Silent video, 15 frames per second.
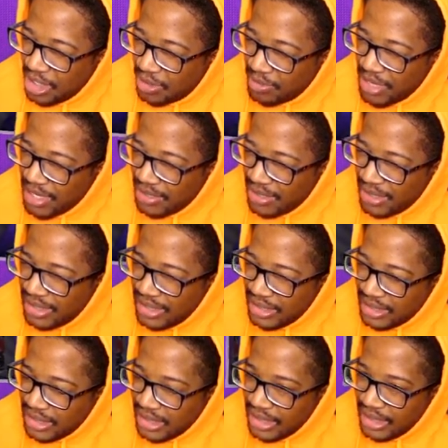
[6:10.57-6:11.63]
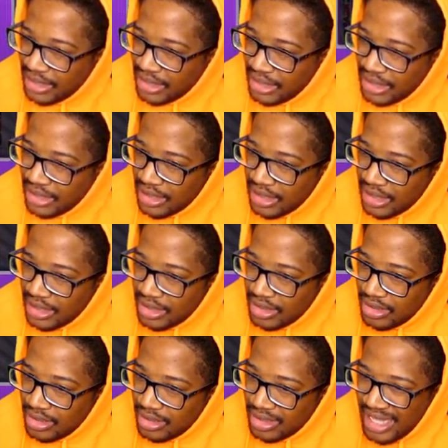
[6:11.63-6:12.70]
matter. At least, at least, at least, at least.
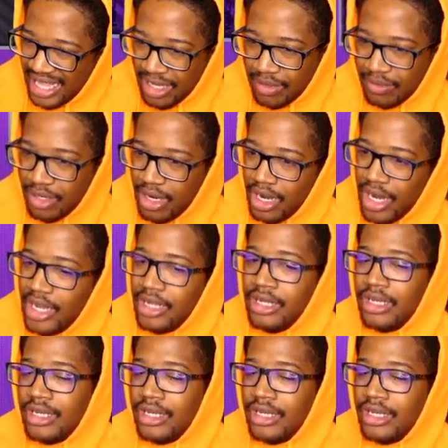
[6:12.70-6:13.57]
All right.